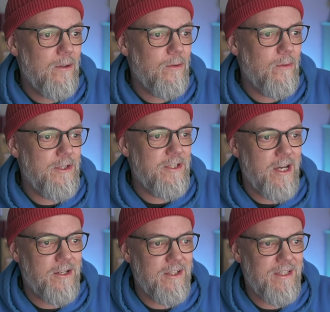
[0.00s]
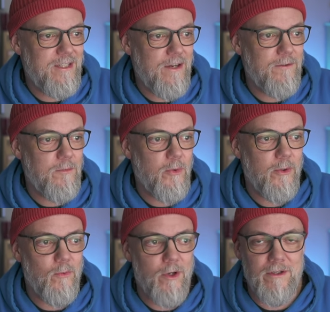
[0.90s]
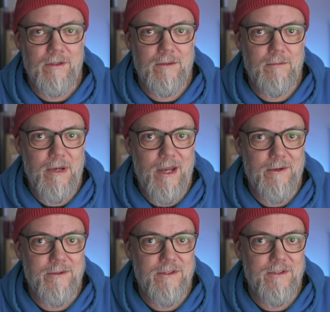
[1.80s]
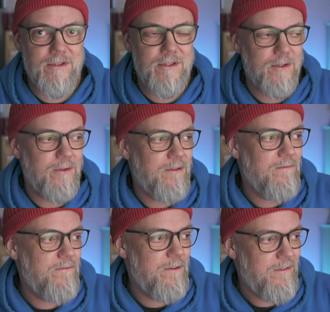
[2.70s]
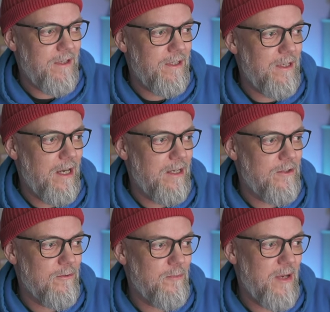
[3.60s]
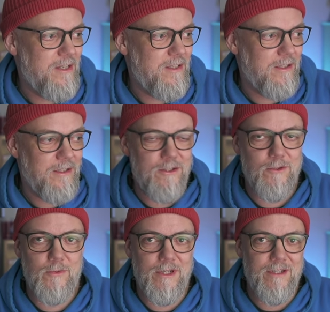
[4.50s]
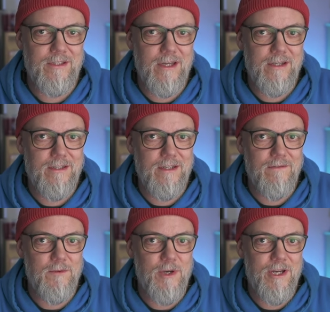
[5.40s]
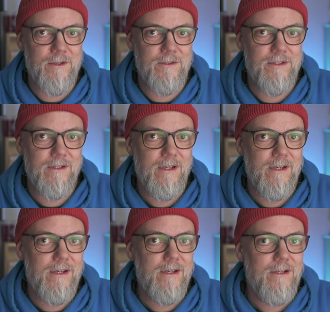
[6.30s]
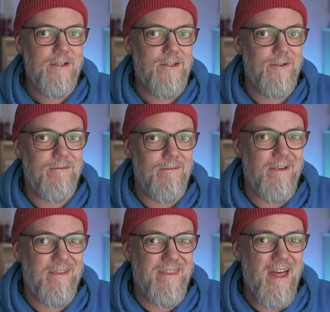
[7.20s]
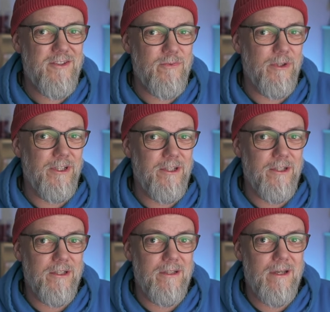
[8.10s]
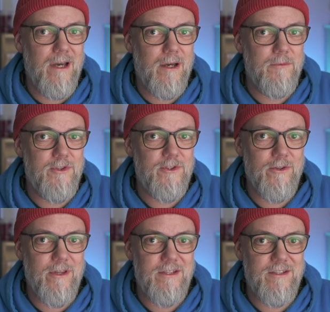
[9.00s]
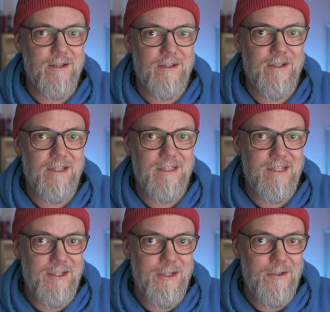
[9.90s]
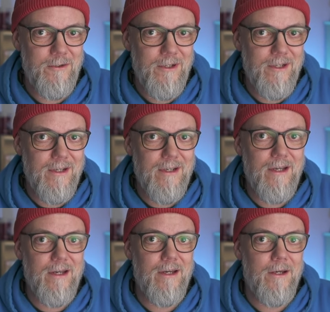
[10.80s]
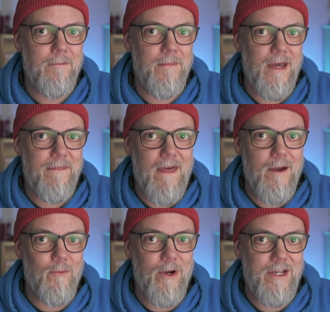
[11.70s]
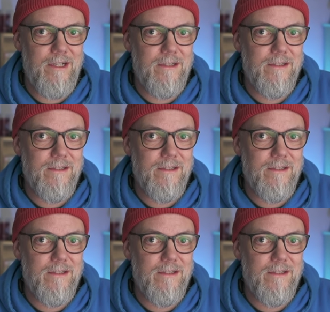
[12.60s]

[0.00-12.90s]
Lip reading: which is actually 7.1 pounds. So in 15 days or basically 2 weeks, that's 7 pounds. So that's really good. I'm sure that's not going to continue at that rate.